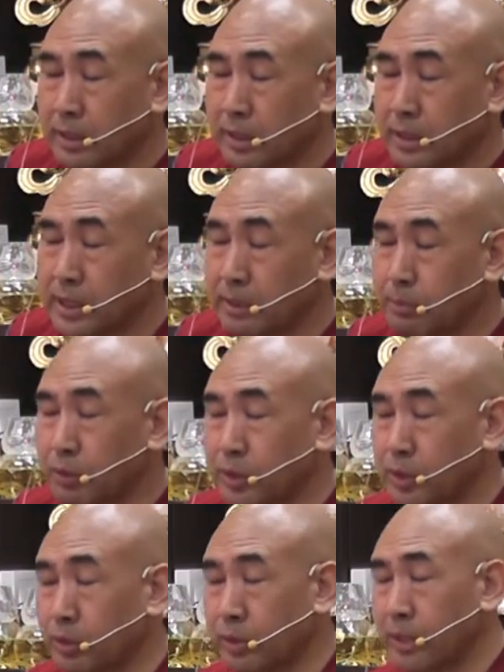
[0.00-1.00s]
Think about,
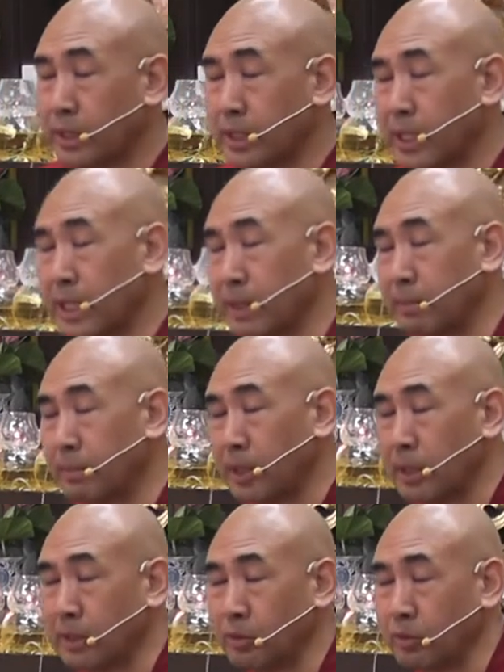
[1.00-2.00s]
you know, the name
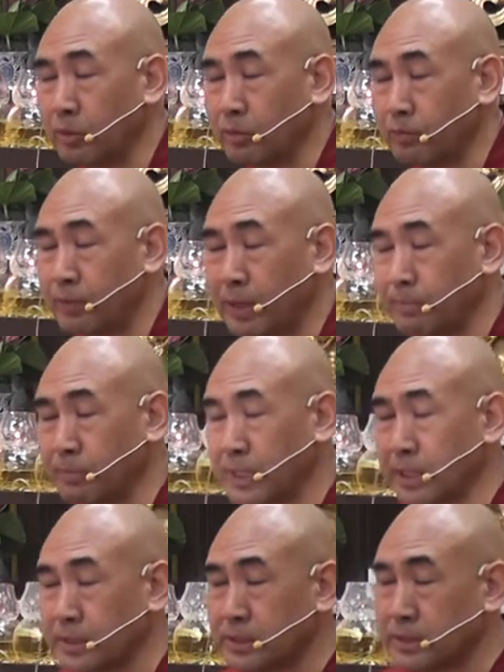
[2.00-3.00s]
and, you know, fame
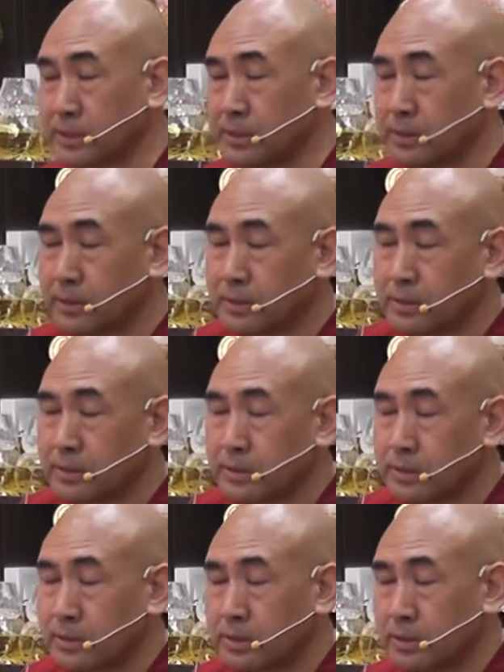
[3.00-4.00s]
things.
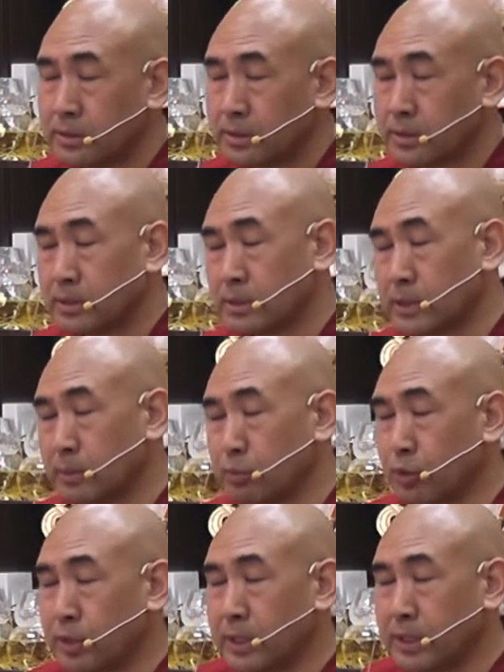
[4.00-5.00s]

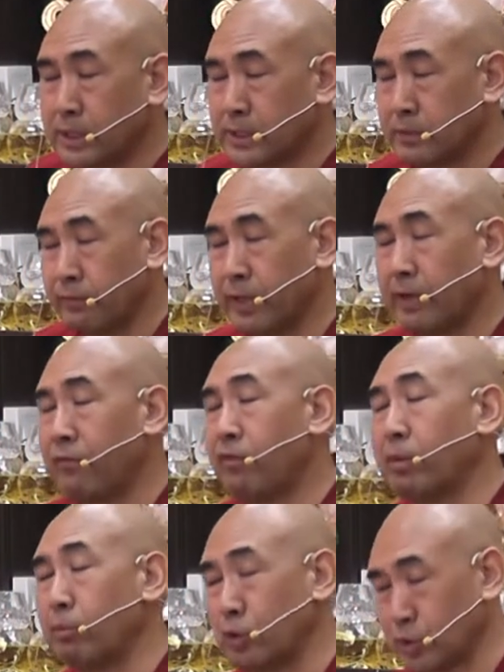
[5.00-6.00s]
Somebody is very
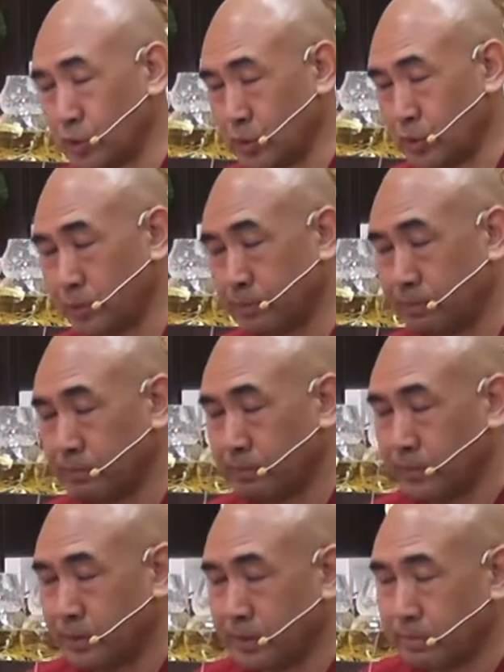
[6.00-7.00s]
famous,
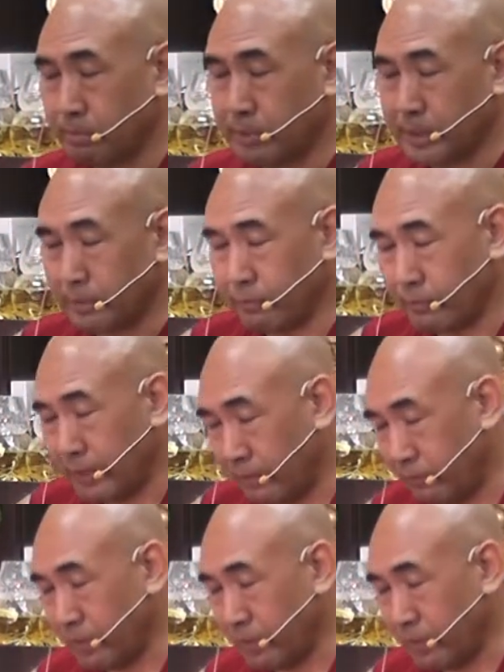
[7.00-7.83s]
become very